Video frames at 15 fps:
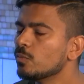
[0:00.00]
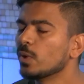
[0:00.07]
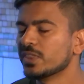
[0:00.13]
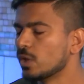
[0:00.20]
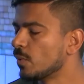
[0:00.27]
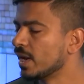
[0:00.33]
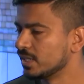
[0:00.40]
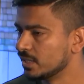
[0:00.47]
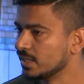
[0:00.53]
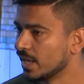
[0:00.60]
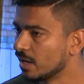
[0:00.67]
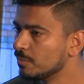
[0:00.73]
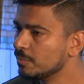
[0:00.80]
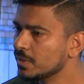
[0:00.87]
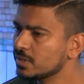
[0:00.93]
When they rent it,
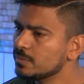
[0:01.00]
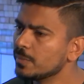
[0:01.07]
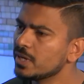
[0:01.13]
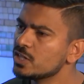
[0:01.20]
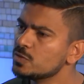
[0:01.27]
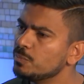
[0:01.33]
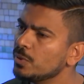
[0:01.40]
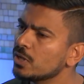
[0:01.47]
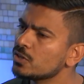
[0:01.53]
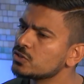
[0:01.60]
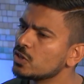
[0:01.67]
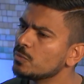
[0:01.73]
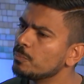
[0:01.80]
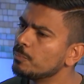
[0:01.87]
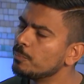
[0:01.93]
yeah. But it's
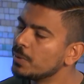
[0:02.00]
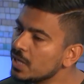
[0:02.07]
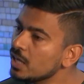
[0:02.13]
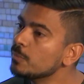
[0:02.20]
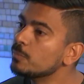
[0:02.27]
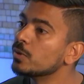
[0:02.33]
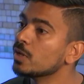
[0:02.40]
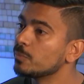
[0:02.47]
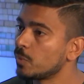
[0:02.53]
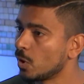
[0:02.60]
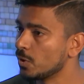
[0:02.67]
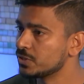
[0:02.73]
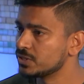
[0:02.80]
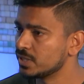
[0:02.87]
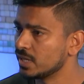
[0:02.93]
built on people
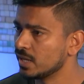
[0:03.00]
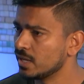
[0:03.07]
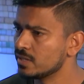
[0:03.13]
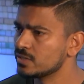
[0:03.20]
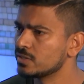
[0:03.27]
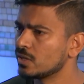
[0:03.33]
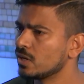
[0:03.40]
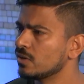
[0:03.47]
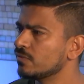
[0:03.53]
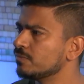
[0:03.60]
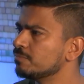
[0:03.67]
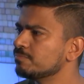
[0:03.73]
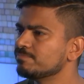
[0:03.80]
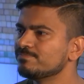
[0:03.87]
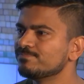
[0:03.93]
posting instead of,
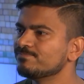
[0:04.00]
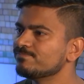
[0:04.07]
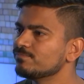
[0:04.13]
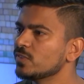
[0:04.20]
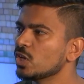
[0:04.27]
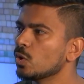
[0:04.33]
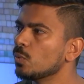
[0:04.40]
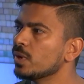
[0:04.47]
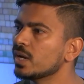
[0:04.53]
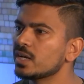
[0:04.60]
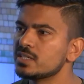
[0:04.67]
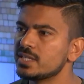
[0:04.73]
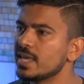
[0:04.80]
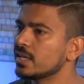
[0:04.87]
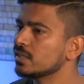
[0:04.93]
we
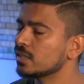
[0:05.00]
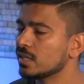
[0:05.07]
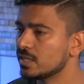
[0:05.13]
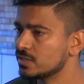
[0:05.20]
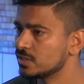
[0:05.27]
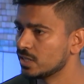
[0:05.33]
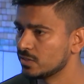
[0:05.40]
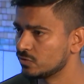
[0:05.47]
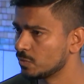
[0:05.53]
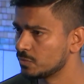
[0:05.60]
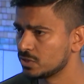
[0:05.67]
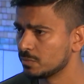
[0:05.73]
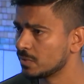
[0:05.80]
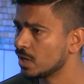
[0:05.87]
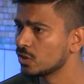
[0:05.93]
are taking the listings
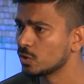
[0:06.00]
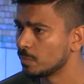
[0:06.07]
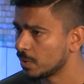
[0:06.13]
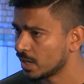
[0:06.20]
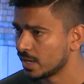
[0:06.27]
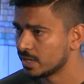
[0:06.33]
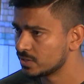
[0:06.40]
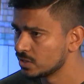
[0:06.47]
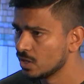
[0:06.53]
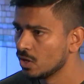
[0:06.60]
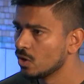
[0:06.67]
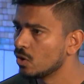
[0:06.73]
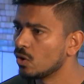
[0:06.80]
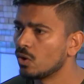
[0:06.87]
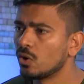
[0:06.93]
from some other place
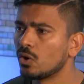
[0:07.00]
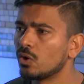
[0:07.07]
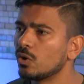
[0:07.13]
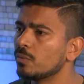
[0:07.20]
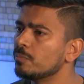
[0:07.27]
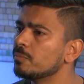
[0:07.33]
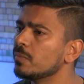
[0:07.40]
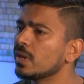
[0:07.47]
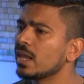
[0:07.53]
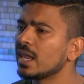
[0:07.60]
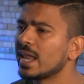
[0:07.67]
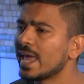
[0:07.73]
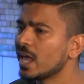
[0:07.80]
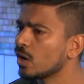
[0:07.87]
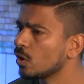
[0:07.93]
or
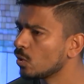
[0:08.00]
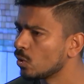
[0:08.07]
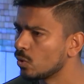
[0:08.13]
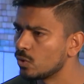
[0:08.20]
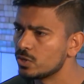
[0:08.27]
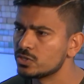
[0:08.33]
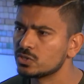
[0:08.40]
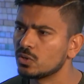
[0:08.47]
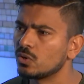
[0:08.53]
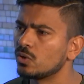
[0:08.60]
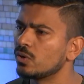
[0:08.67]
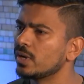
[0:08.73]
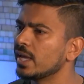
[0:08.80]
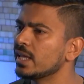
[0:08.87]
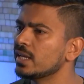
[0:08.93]
landlords
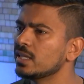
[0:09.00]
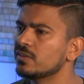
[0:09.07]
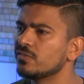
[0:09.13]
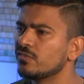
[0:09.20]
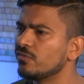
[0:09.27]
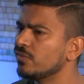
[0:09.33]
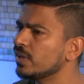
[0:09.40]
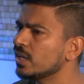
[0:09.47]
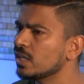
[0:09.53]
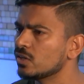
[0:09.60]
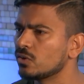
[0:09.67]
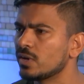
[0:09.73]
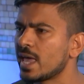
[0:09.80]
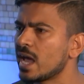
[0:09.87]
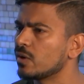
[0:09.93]
or any feed
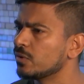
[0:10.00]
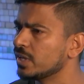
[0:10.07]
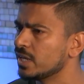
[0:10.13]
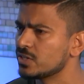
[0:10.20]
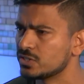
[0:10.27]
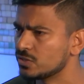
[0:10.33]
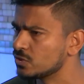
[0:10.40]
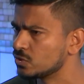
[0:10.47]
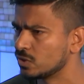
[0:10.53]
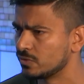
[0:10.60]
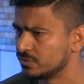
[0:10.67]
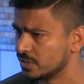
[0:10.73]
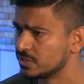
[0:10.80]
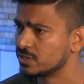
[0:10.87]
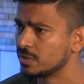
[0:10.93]
or aggregation sort
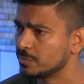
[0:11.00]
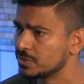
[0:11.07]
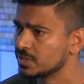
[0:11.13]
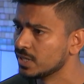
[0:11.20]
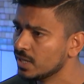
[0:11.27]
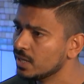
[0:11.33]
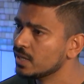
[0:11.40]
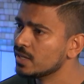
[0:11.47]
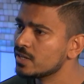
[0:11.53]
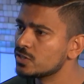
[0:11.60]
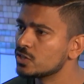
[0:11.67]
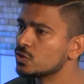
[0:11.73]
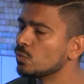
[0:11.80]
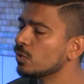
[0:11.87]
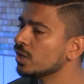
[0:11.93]
of systems.
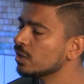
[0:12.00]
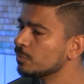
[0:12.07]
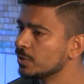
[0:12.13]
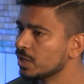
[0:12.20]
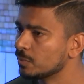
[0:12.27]
So it's real